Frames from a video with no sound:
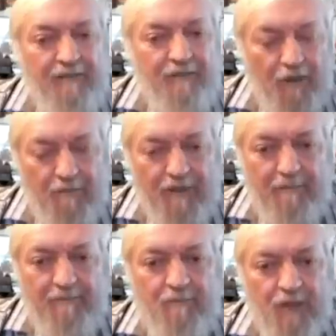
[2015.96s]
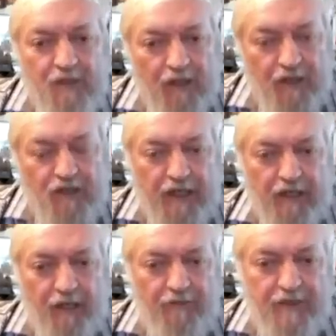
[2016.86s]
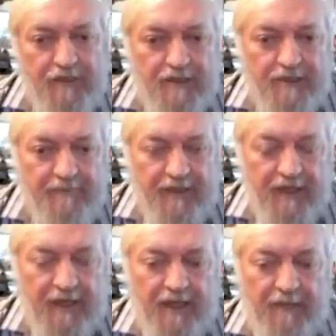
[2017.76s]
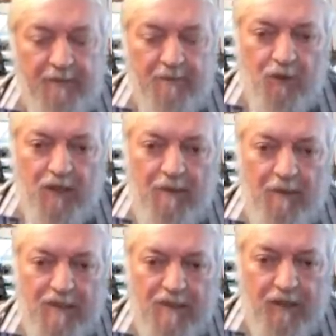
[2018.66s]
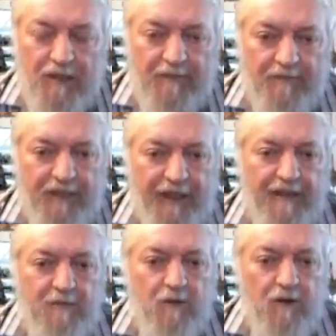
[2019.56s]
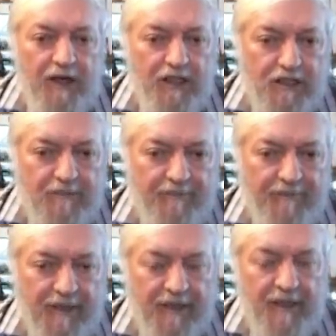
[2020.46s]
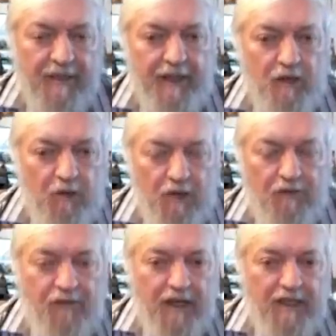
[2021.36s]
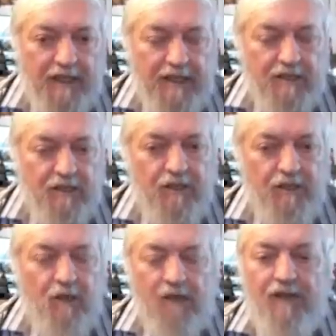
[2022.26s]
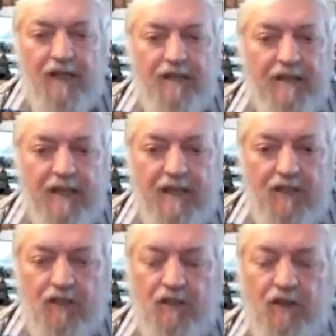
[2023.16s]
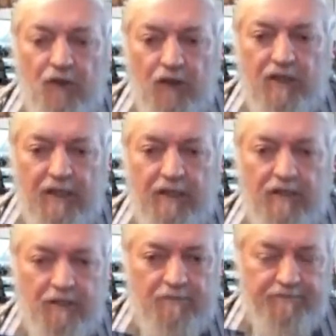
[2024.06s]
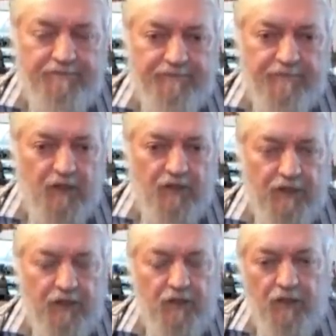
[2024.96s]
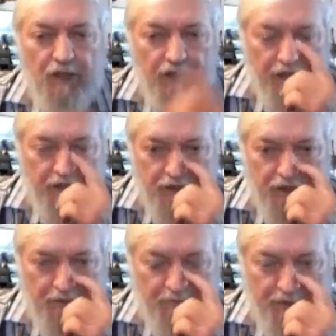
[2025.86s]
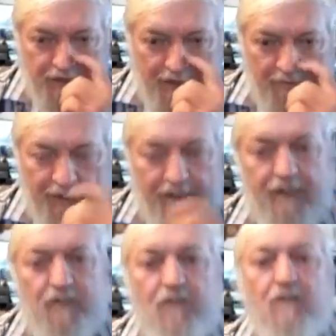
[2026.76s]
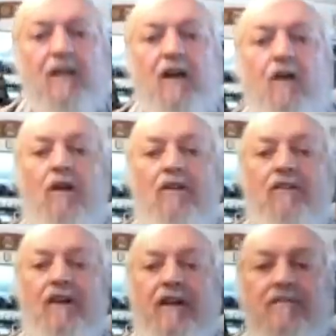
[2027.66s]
from them, we started training officers, and we brought them up slowly. None of them were rushed. They qualified, and until you qualified in the Navy, you would not get a job. So you could not go to a ship as captain unless you qualified.